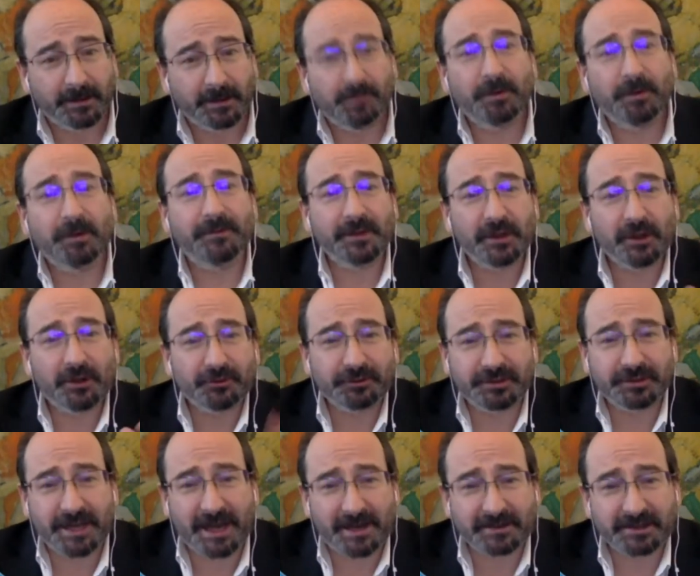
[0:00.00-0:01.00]
Moving
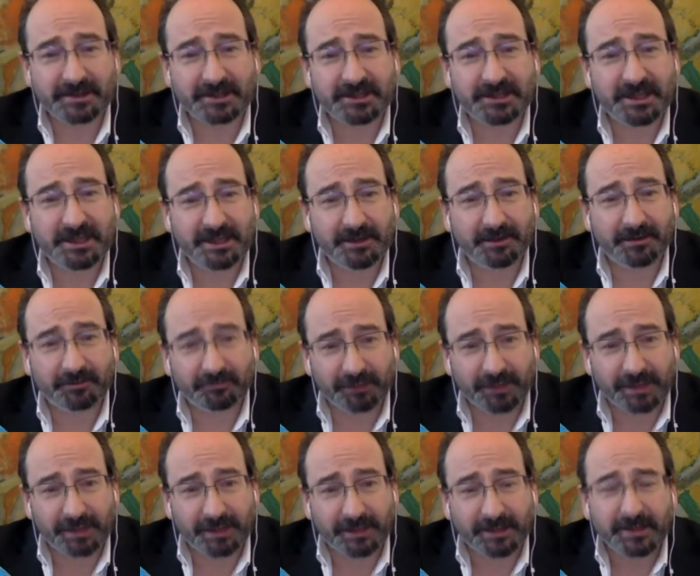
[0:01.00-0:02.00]
on down to tier
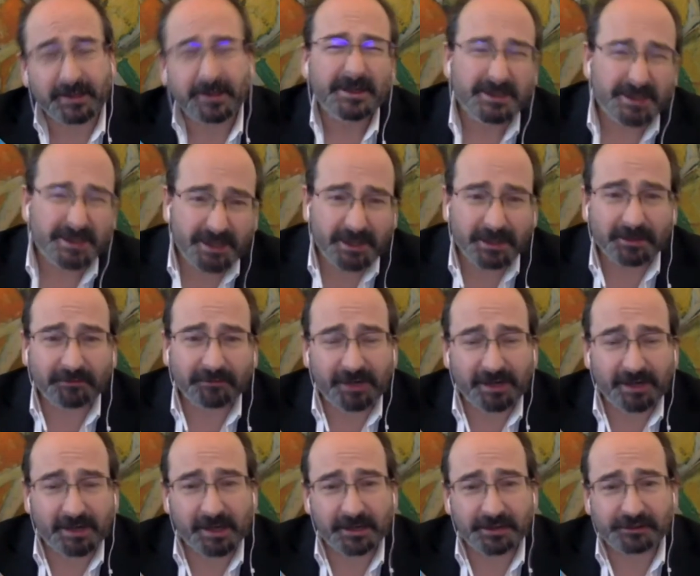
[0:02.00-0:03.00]
three. Tier three
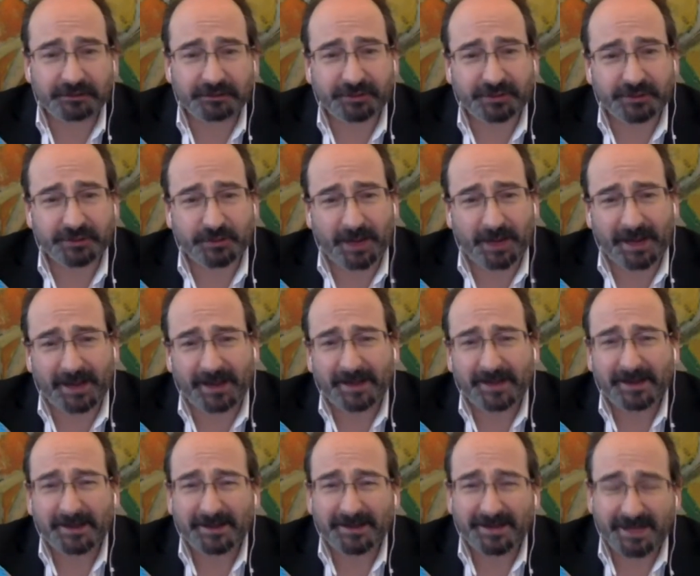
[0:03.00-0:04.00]
are countries where
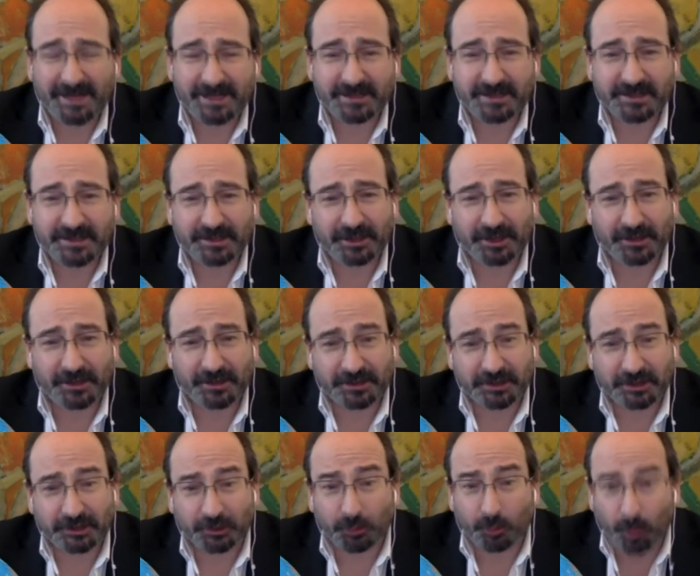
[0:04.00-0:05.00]
there's, you know, there's a
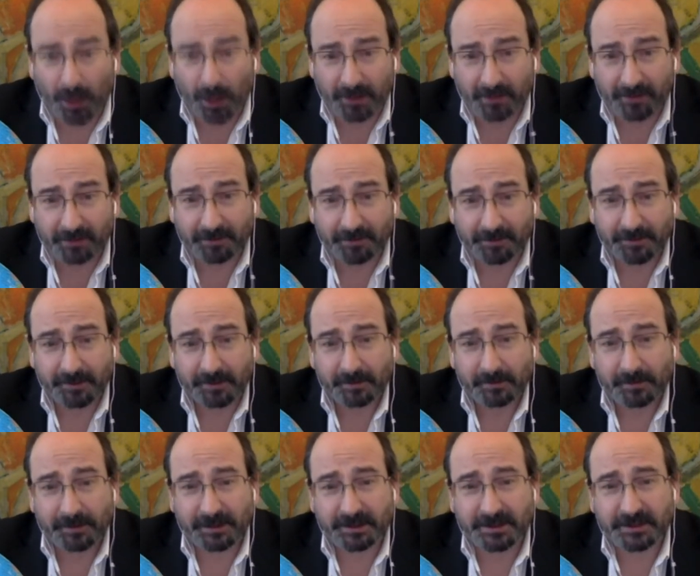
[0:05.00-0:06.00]
lot of wealth,
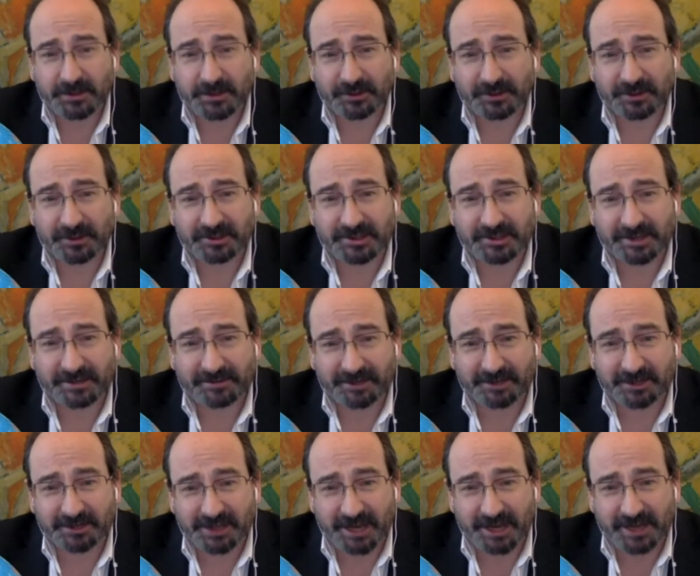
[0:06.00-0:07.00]
but it's not necessarily
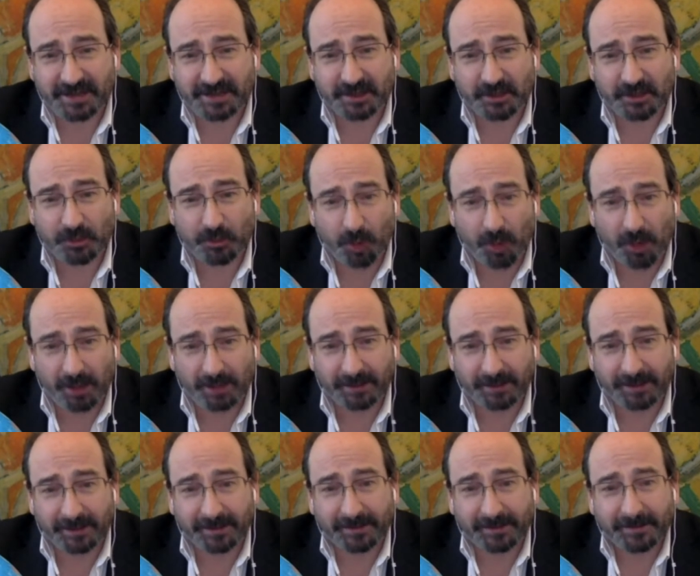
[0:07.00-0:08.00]
shared so
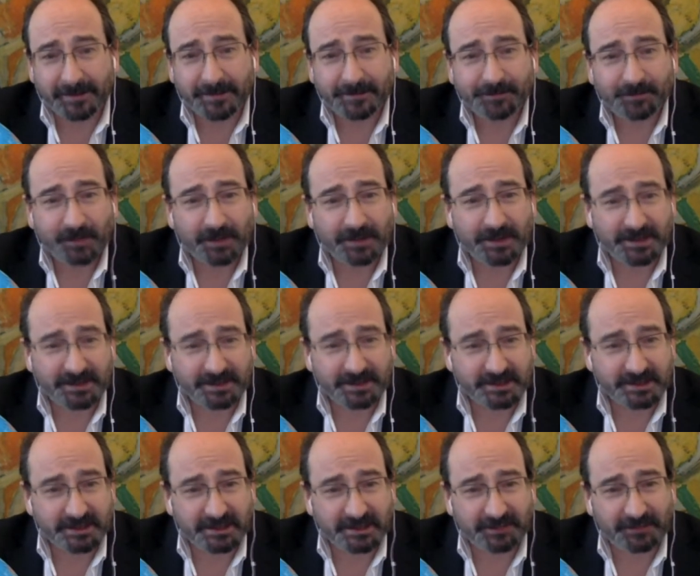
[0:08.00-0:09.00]
widely. And there's a
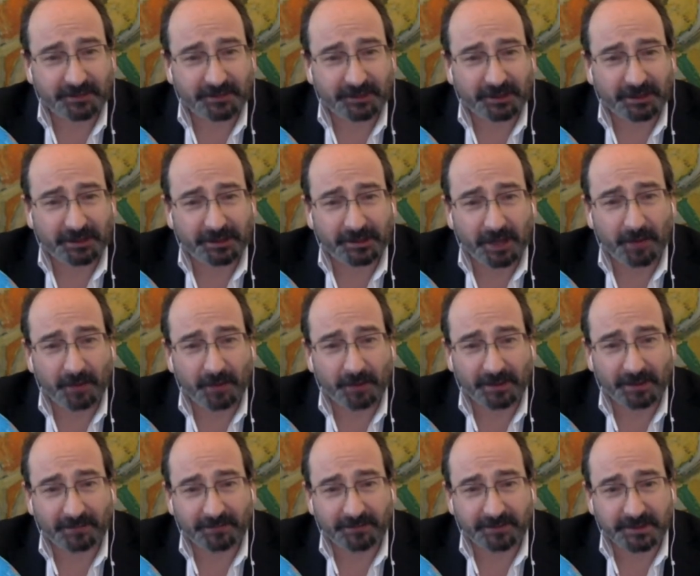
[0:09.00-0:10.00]
significantly lower
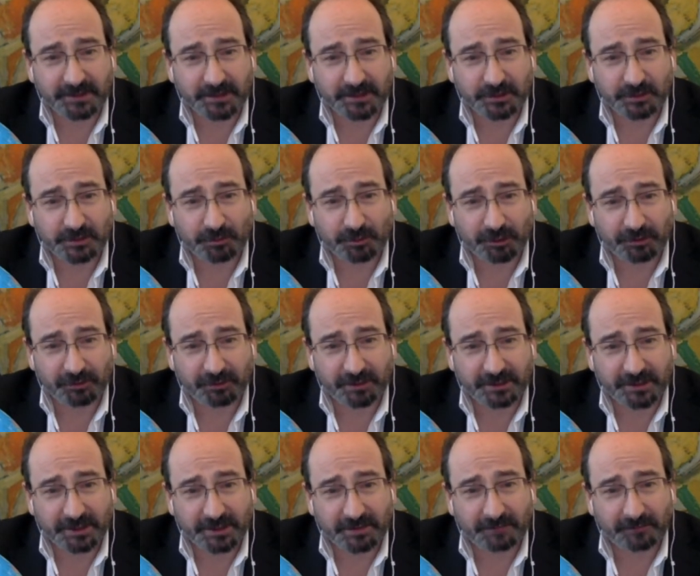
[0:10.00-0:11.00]
level of social
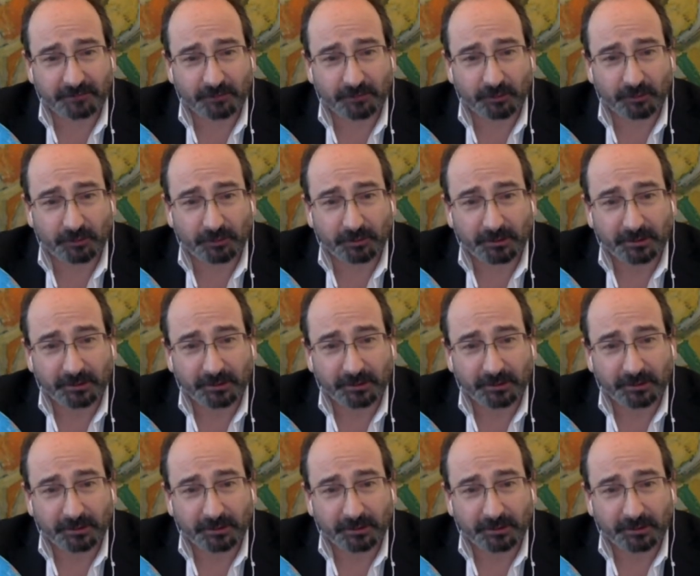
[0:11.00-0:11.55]
progress overall.